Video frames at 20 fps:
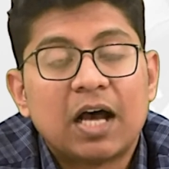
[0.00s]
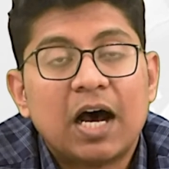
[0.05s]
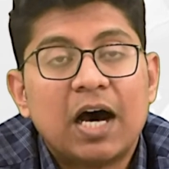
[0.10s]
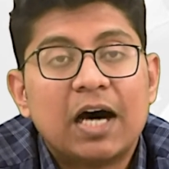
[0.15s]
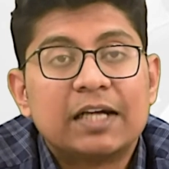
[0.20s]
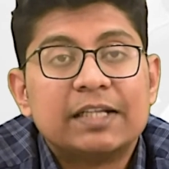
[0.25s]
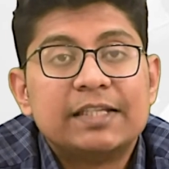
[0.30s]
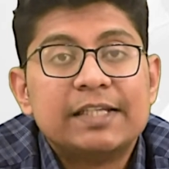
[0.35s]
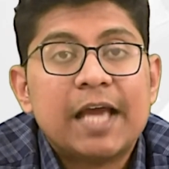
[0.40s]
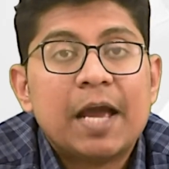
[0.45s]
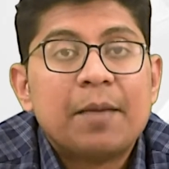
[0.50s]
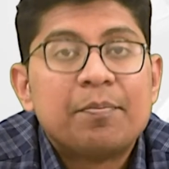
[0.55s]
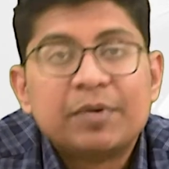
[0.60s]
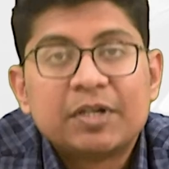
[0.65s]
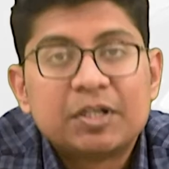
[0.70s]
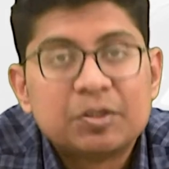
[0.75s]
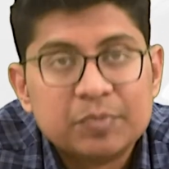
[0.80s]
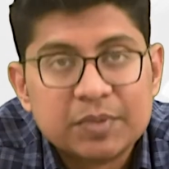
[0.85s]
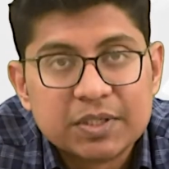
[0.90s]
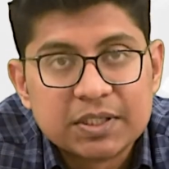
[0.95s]
are the
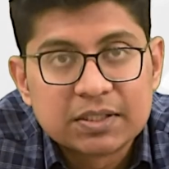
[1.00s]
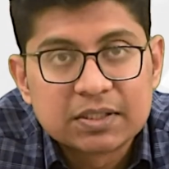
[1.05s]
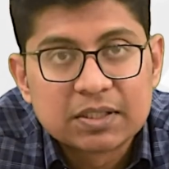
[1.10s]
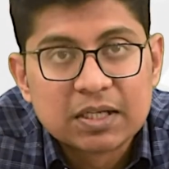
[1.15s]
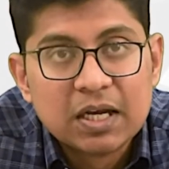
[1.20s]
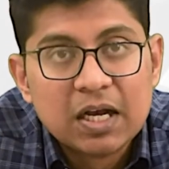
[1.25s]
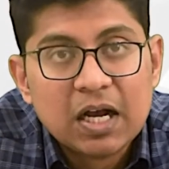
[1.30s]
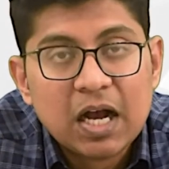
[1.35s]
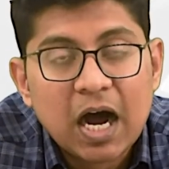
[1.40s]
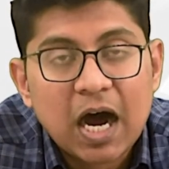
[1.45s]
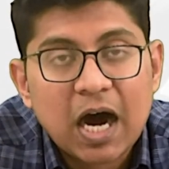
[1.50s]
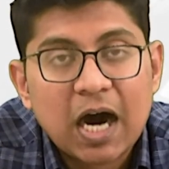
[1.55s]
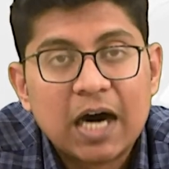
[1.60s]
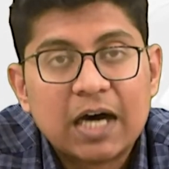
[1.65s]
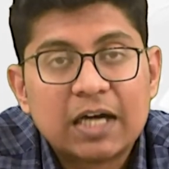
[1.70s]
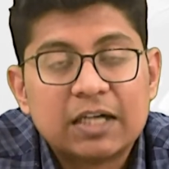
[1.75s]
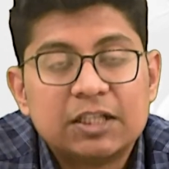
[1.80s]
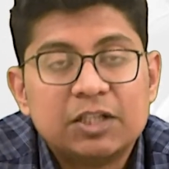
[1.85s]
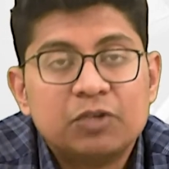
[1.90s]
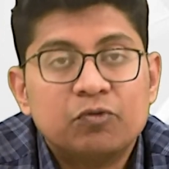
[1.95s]
epitomes,
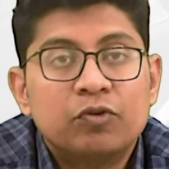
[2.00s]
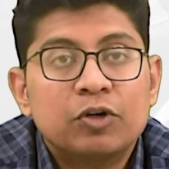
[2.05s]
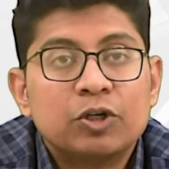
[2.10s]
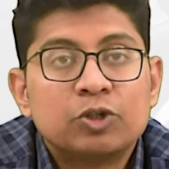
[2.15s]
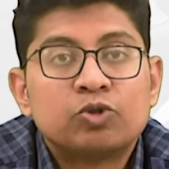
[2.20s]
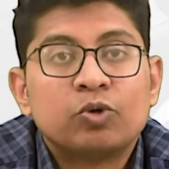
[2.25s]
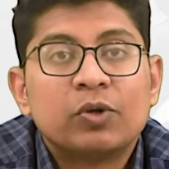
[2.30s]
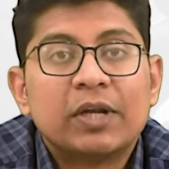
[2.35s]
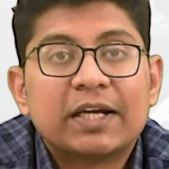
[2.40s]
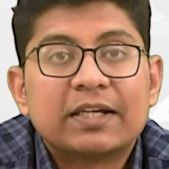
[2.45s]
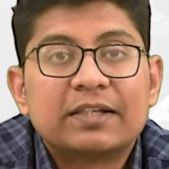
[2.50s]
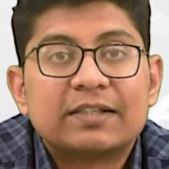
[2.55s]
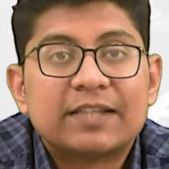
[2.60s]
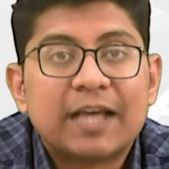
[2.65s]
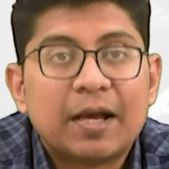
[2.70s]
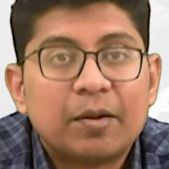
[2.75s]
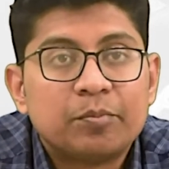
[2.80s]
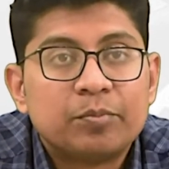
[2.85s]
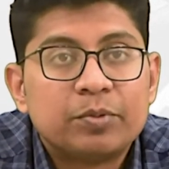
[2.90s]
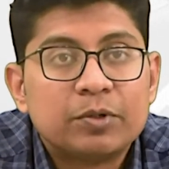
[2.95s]
are the virtual
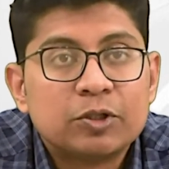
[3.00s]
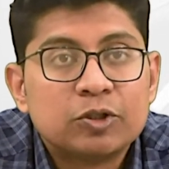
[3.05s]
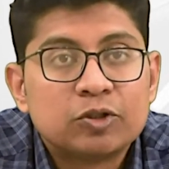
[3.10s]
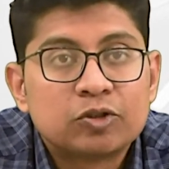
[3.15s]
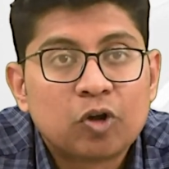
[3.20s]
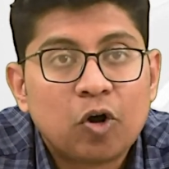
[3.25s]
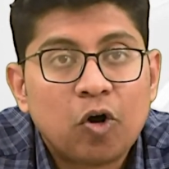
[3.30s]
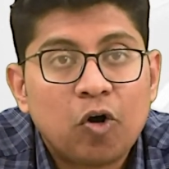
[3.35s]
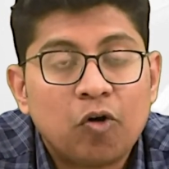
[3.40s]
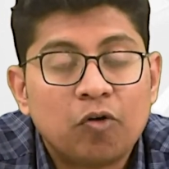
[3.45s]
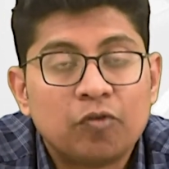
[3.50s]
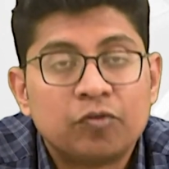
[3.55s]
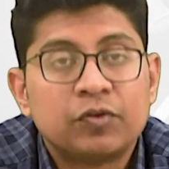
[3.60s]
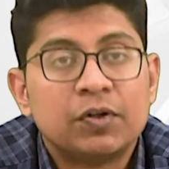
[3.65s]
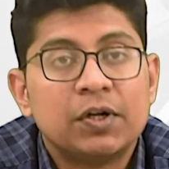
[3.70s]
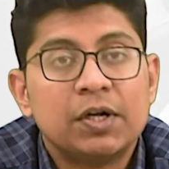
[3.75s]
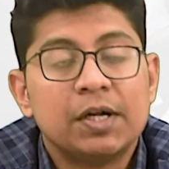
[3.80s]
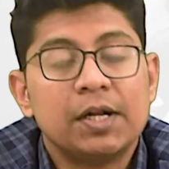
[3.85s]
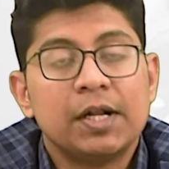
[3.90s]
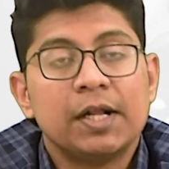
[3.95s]
examples of
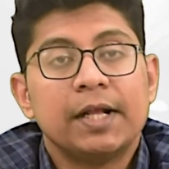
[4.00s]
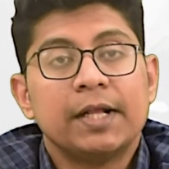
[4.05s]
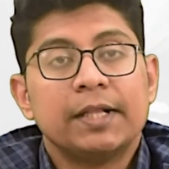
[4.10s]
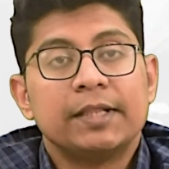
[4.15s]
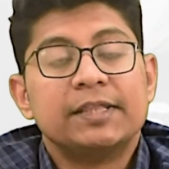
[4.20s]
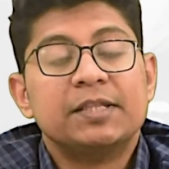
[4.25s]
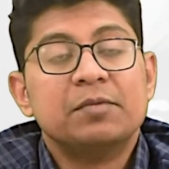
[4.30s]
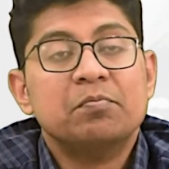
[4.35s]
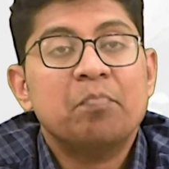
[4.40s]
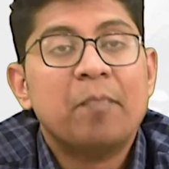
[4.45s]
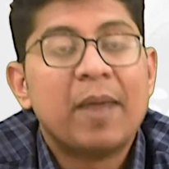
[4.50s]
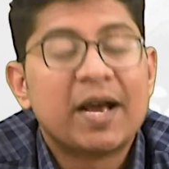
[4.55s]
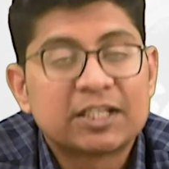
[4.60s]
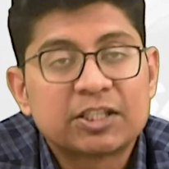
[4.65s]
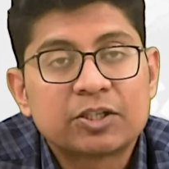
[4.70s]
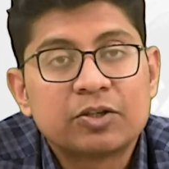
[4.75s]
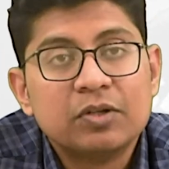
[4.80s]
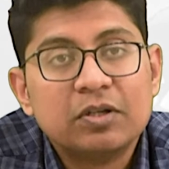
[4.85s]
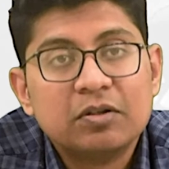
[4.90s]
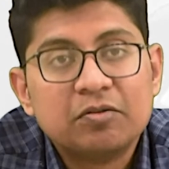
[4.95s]
the
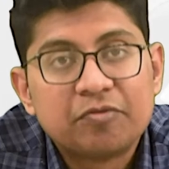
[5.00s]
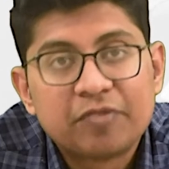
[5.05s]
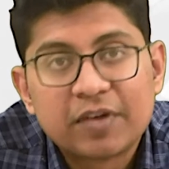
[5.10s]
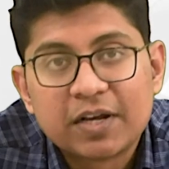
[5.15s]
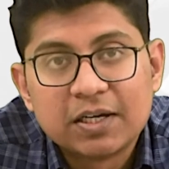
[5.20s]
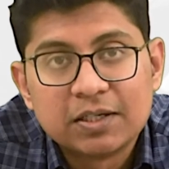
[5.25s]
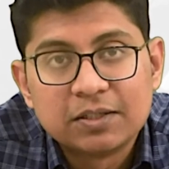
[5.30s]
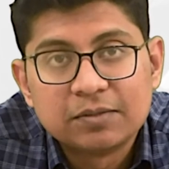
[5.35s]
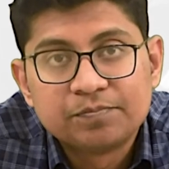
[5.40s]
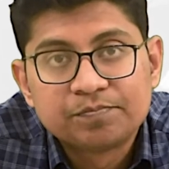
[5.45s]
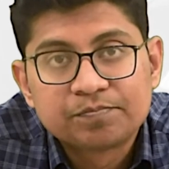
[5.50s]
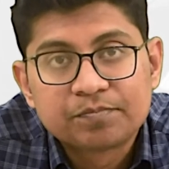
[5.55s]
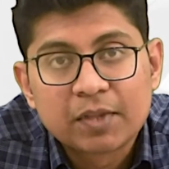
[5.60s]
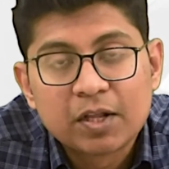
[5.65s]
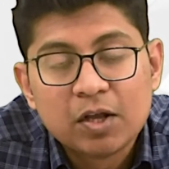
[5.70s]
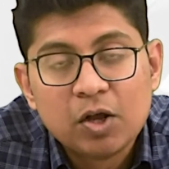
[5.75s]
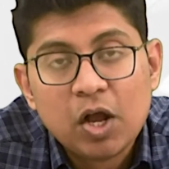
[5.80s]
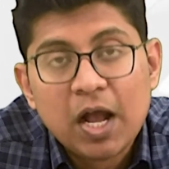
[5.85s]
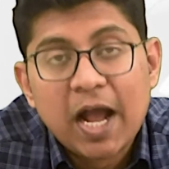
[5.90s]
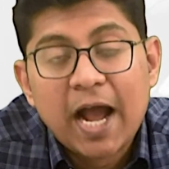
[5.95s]
masculine figure,
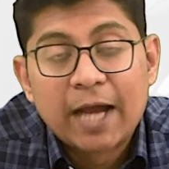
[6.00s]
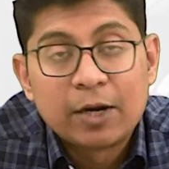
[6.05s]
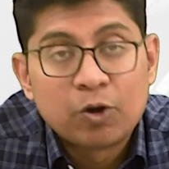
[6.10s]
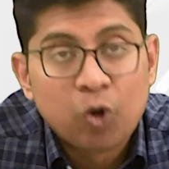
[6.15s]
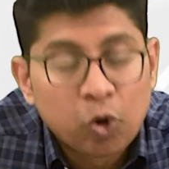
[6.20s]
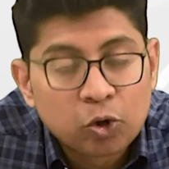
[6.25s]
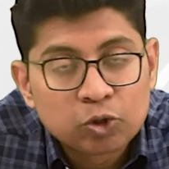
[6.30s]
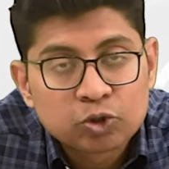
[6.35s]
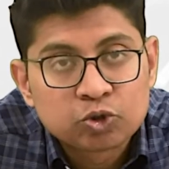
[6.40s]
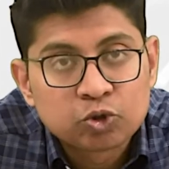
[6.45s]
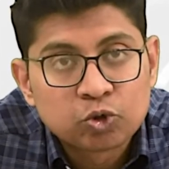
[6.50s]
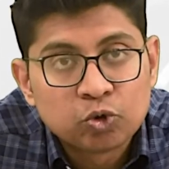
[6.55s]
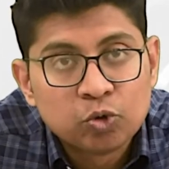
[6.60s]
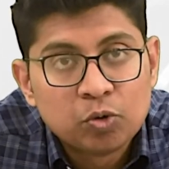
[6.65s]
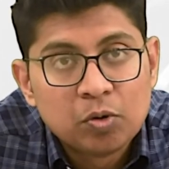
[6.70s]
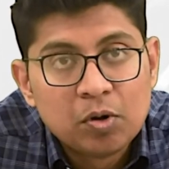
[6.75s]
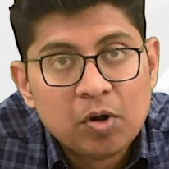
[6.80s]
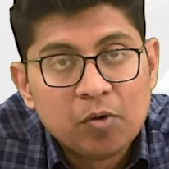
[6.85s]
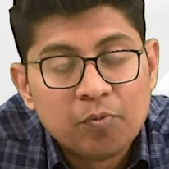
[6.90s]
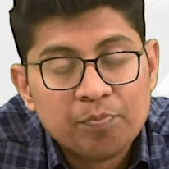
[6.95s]
and
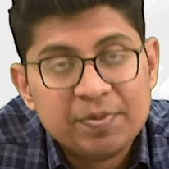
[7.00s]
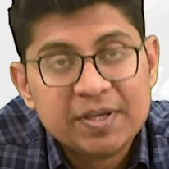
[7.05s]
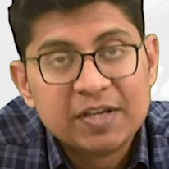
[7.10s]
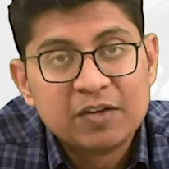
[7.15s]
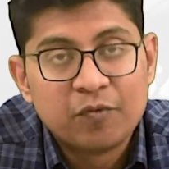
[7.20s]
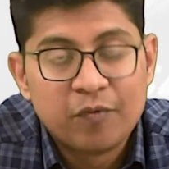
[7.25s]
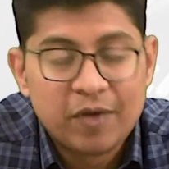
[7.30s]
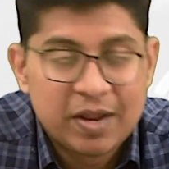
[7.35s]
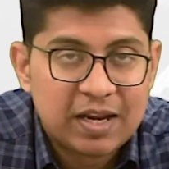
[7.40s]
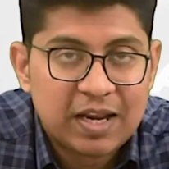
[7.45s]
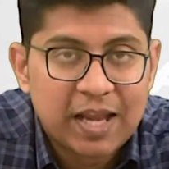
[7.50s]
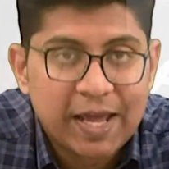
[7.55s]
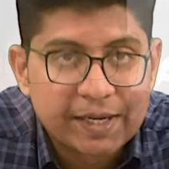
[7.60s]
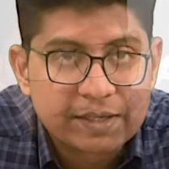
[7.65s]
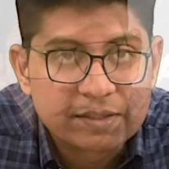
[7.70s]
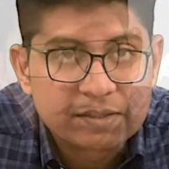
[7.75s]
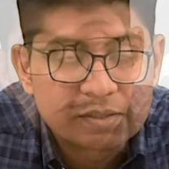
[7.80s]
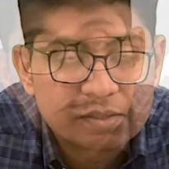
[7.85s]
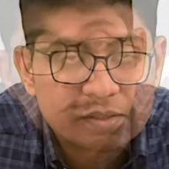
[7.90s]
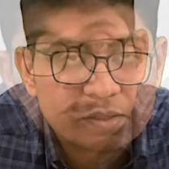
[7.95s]
also being well
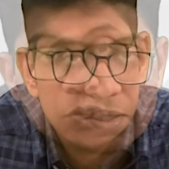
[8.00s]
liked.